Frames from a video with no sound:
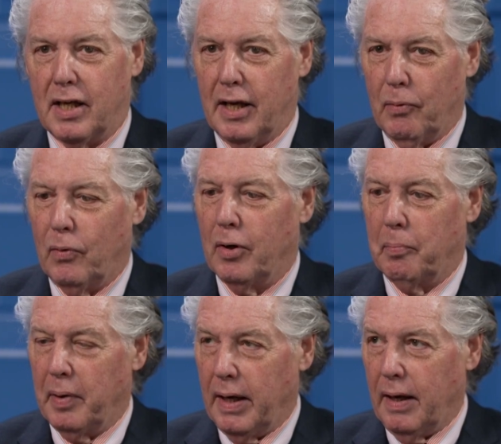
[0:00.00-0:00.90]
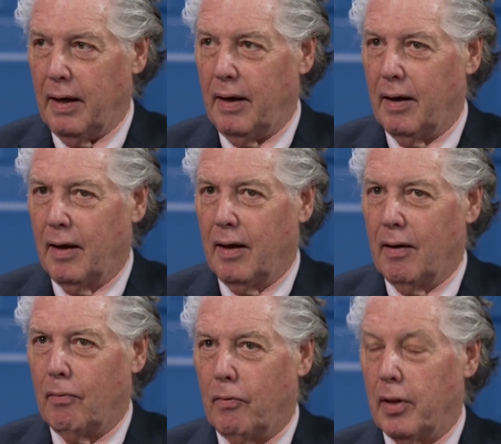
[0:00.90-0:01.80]
it will be
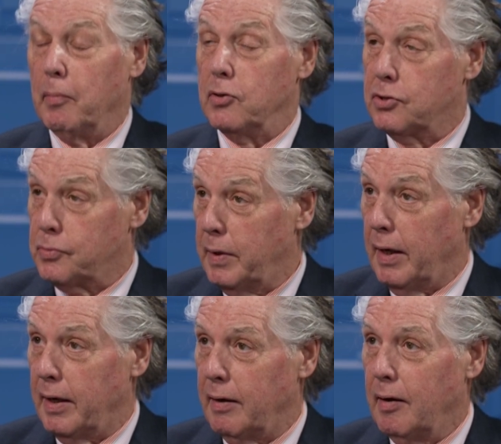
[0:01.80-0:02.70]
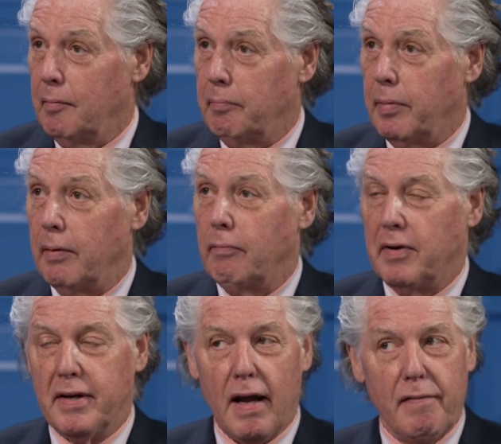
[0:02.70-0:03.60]
one of the most thrilling,
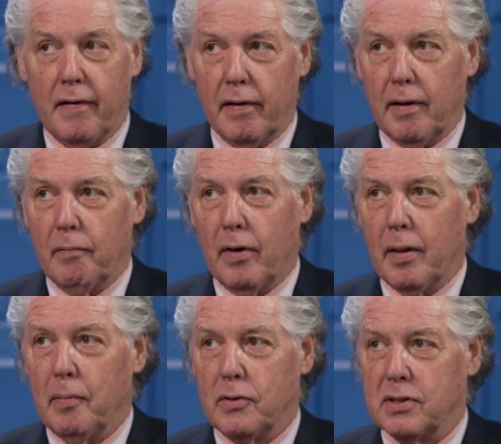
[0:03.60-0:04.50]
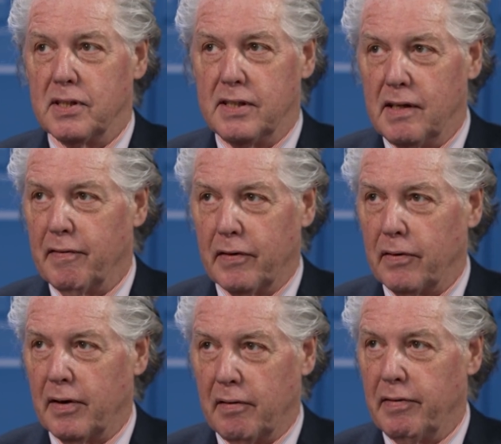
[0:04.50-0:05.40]
but definitely one of the most
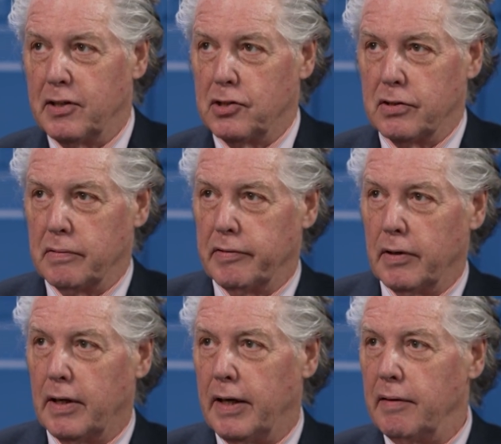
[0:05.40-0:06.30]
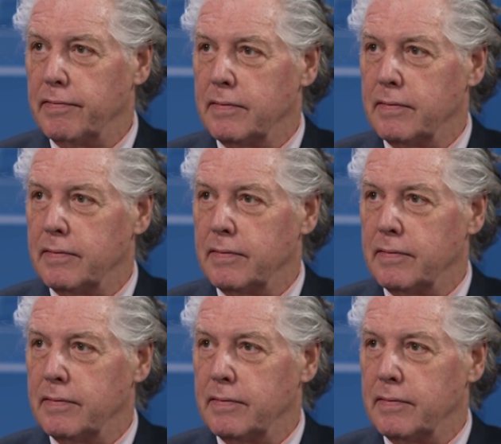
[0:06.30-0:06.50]
difficult adventures of your life.